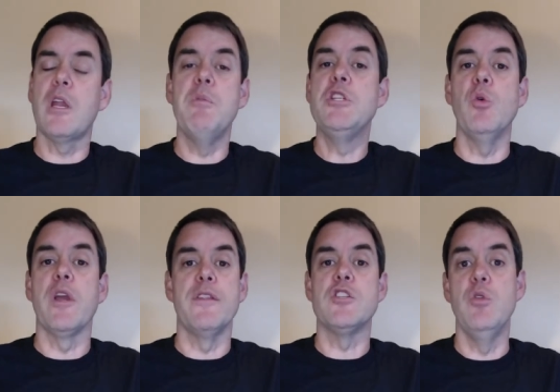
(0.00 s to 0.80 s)
going to be doing
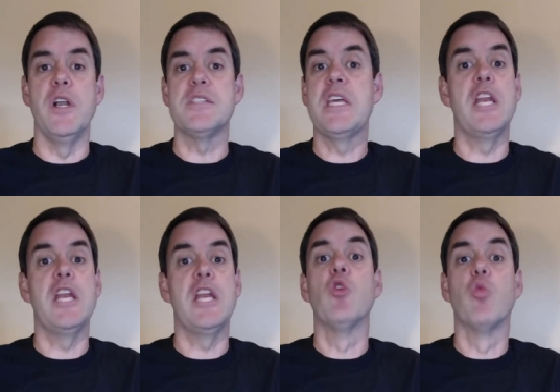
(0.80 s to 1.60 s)
in this unit, is
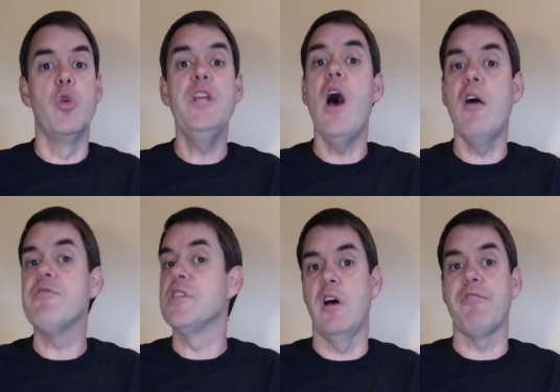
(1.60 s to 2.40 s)
getting rid of the
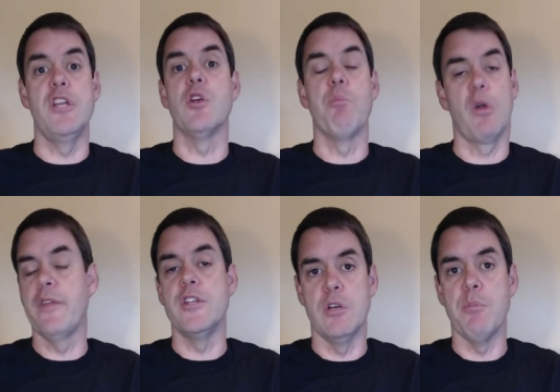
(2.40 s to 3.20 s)
stuff in your
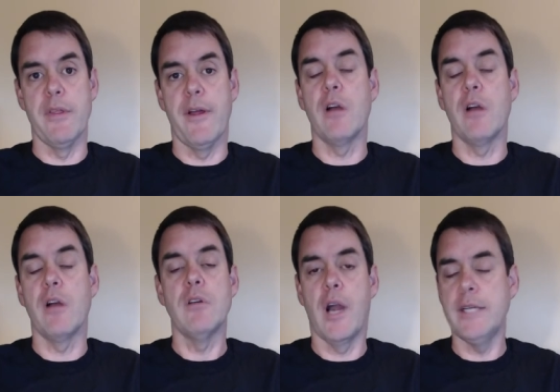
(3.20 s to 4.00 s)
brain that shouldn't be there,
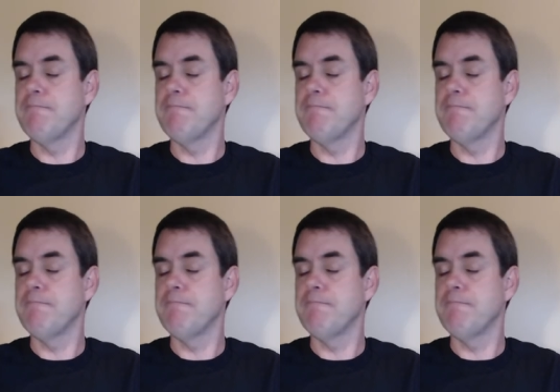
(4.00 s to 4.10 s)
right?